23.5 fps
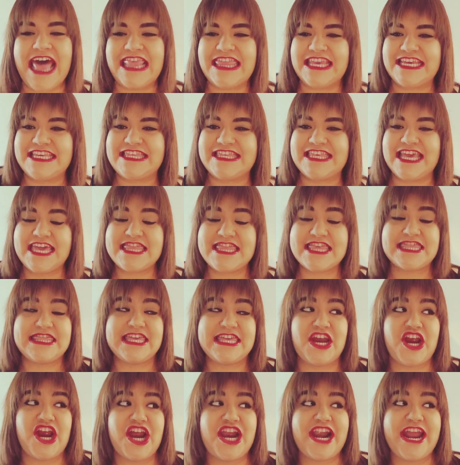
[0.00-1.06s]
They say that
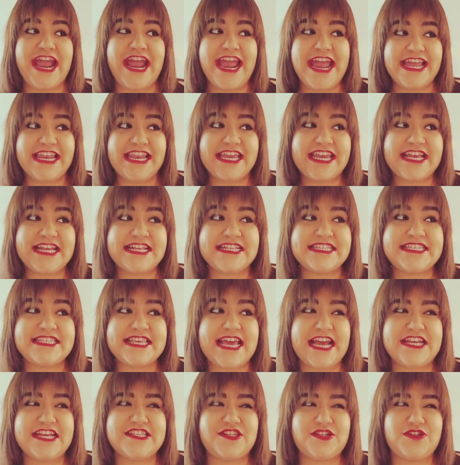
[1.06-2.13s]
there are aliens,
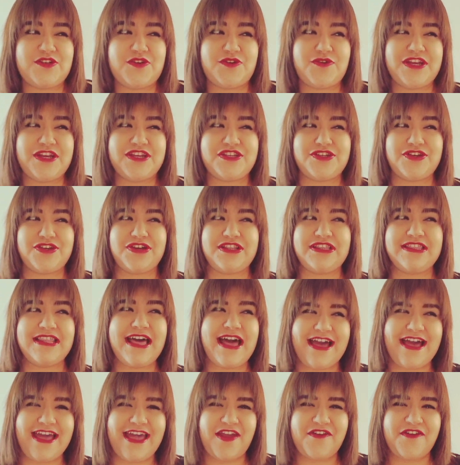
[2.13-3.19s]
extraterrestrial
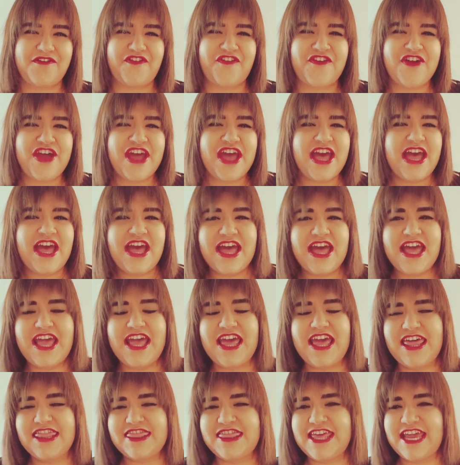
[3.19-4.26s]
life,
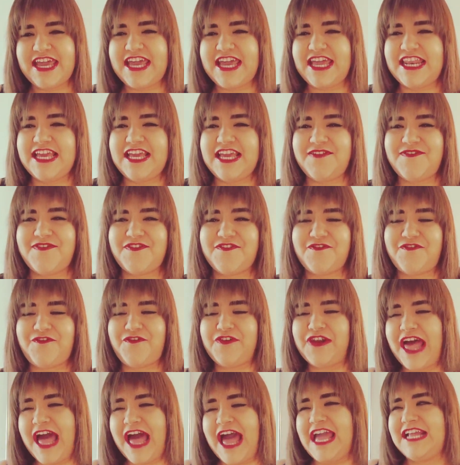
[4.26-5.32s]
and they can even
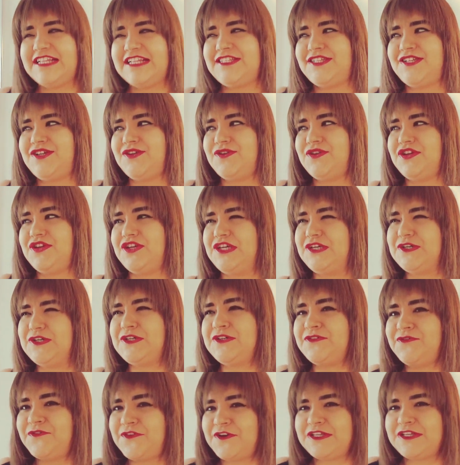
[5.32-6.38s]
fly to the
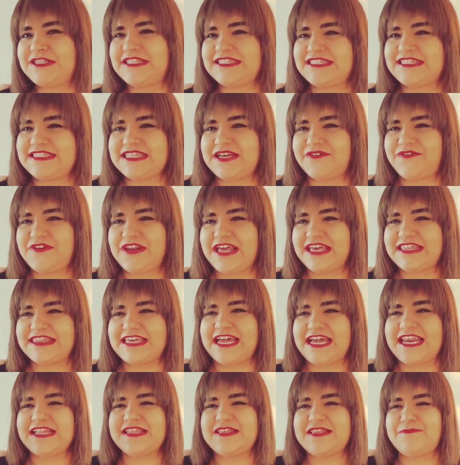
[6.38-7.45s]
universe and stuff like
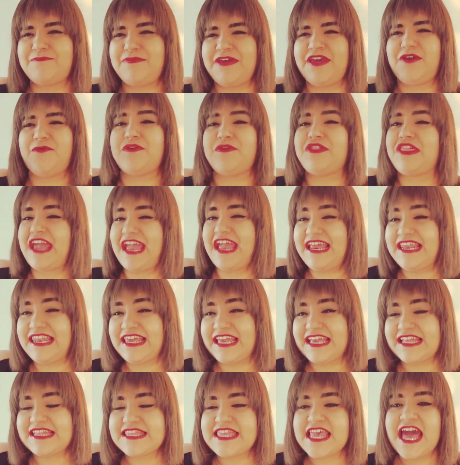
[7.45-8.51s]
that and speak with
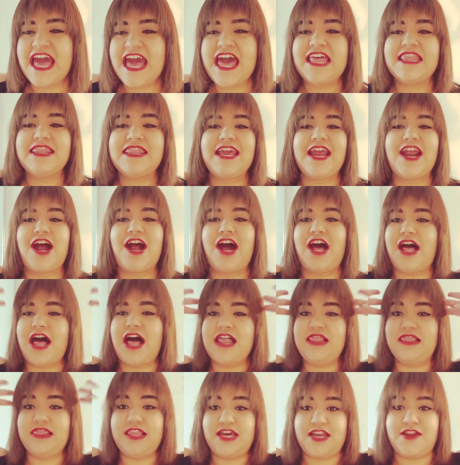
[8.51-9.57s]
aliens. There are
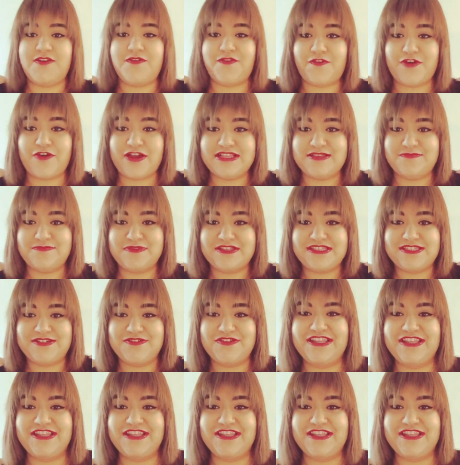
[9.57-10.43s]
a lot of crazy mysteries.